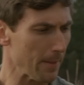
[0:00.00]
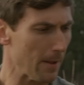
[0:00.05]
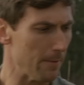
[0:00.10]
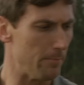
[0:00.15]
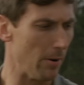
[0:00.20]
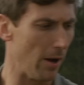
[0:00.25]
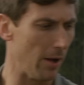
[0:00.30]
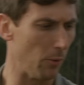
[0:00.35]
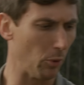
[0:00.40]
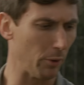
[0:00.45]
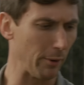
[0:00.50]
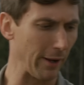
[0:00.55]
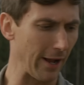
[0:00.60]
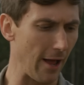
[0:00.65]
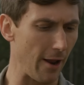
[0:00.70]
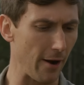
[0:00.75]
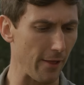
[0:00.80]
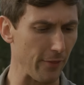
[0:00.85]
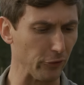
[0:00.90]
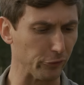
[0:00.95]
But what do I
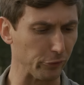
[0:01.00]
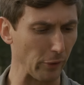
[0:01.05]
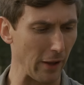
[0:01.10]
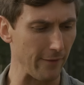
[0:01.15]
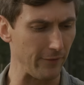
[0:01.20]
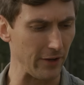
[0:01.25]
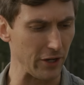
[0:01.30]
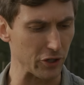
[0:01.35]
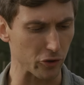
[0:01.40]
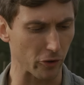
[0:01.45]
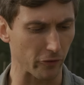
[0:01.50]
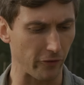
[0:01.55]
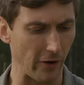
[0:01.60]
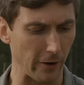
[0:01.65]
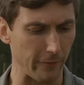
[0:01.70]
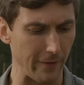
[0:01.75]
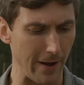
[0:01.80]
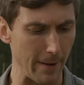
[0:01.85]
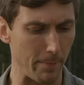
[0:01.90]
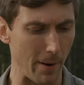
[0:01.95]
got on this? So I have a
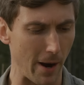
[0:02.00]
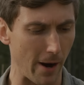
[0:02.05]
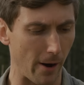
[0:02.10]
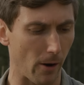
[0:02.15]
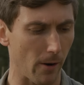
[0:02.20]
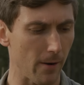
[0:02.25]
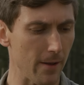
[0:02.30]
Surefire Vampire.